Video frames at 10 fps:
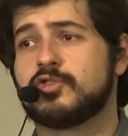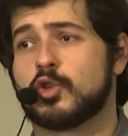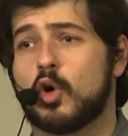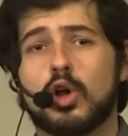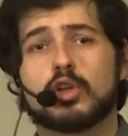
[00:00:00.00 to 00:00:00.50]

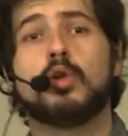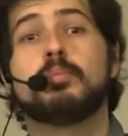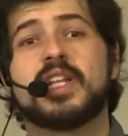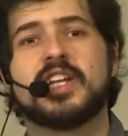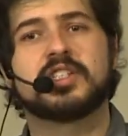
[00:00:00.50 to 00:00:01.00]
for all
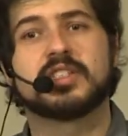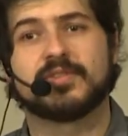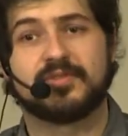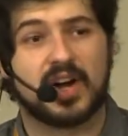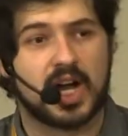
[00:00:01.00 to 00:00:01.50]
combinations of
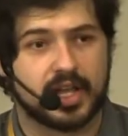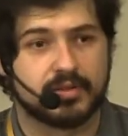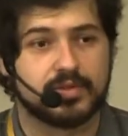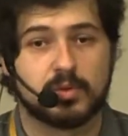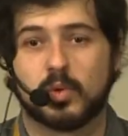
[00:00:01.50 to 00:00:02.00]

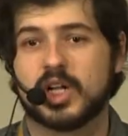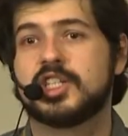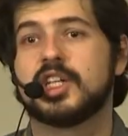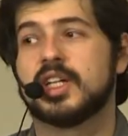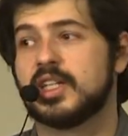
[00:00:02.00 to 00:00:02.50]
5. What
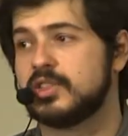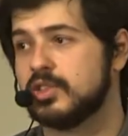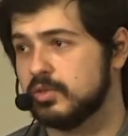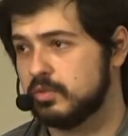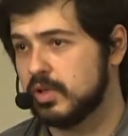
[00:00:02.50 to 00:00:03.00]
you gonna
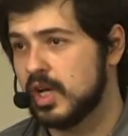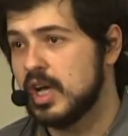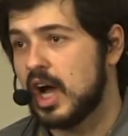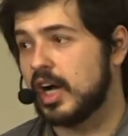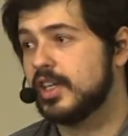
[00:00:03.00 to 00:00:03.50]
do?
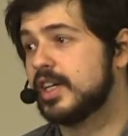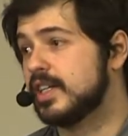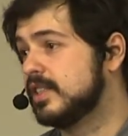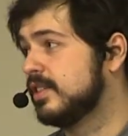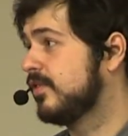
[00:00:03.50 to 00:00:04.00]
Are you
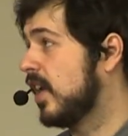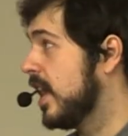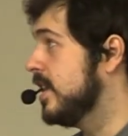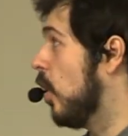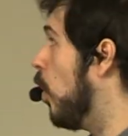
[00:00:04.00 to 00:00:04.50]
gonna
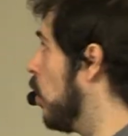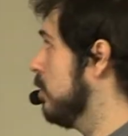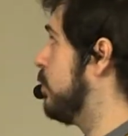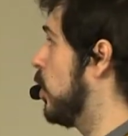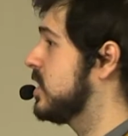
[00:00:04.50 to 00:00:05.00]
define all
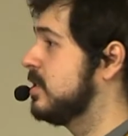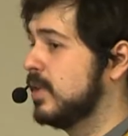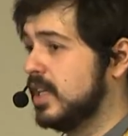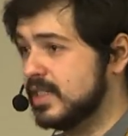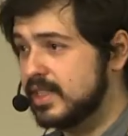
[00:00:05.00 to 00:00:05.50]

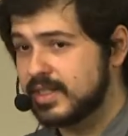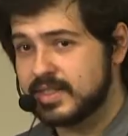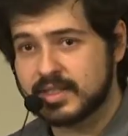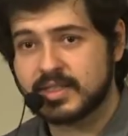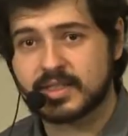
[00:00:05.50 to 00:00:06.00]
possible
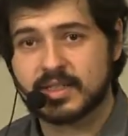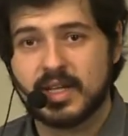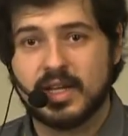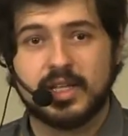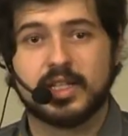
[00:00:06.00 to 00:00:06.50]
indexes?
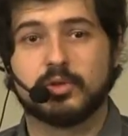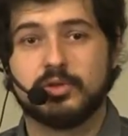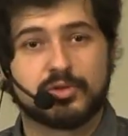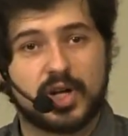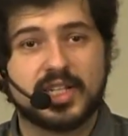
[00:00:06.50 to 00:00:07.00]

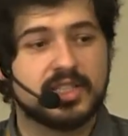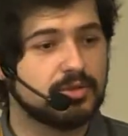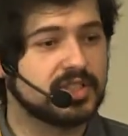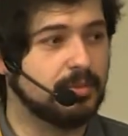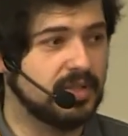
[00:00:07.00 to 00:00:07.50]
You run into
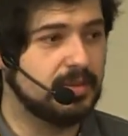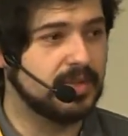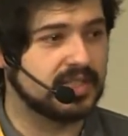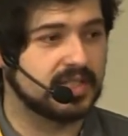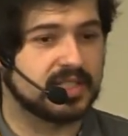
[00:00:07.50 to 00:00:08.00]
some
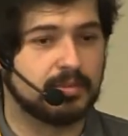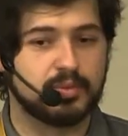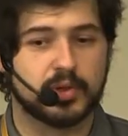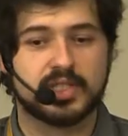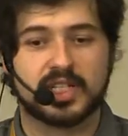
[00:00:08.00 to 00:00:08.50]
limits at some
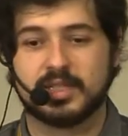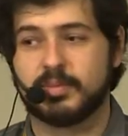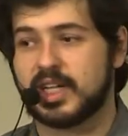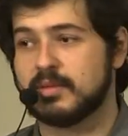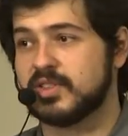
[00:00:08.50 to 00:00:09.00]
point, and it
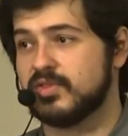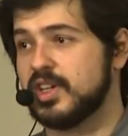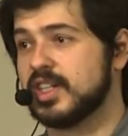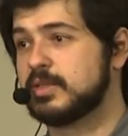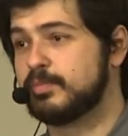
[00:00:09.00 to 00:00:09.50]
becomes
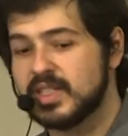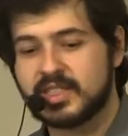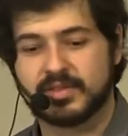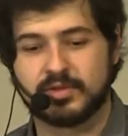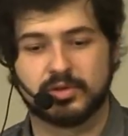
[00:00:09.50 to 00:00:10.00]
very
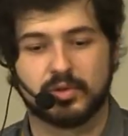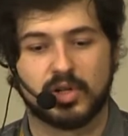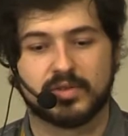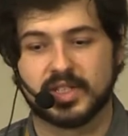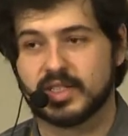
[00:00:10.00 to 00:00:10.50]
expensive to do
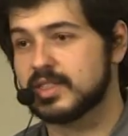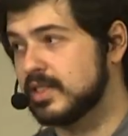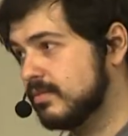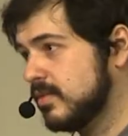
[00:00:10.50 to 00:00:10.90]
all of this, and